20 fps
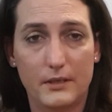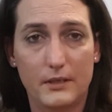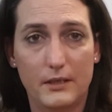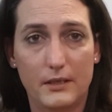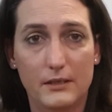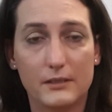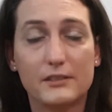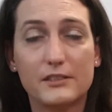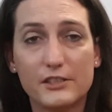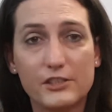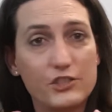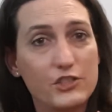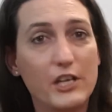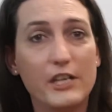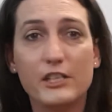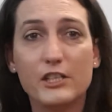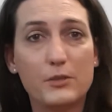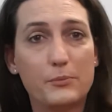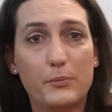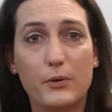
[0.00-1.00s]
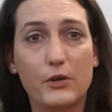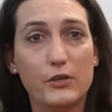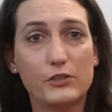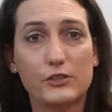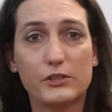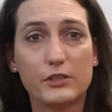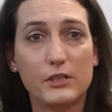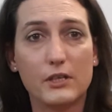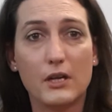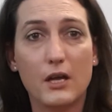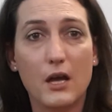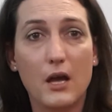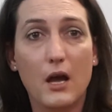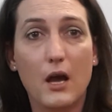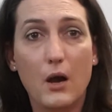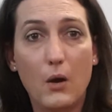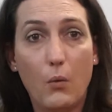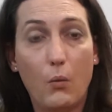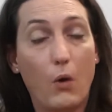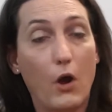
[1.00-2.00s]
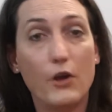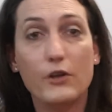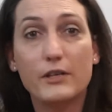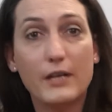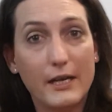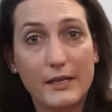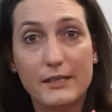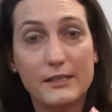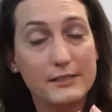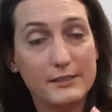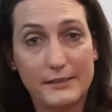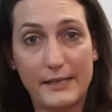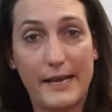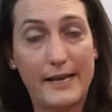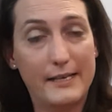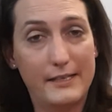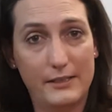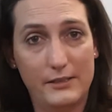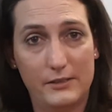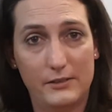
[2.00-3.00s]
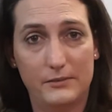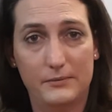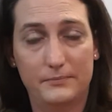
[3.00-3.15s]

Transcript: A cisgendered person won't understand it.